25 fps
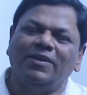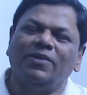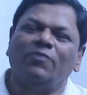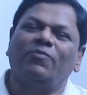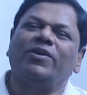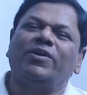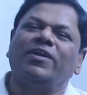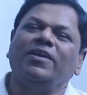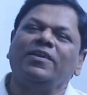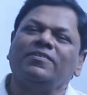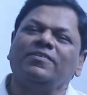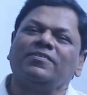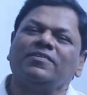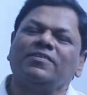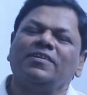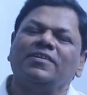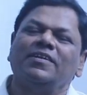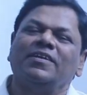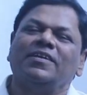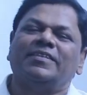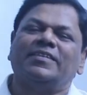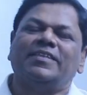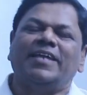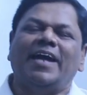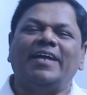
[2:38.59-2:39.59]
what is
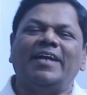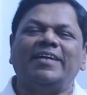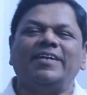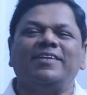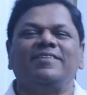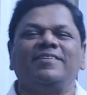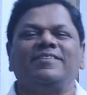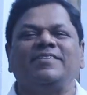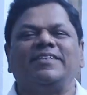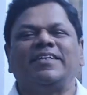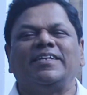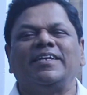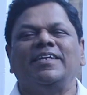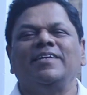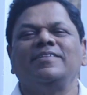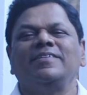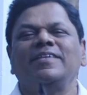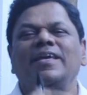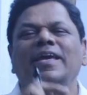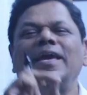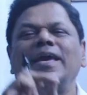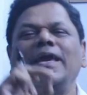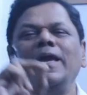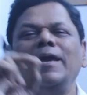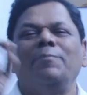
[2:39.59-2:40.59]
that it is written as
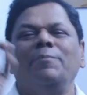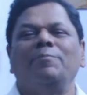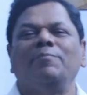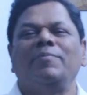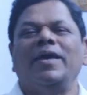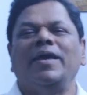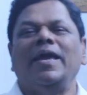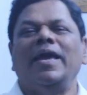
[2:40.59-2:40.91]
m.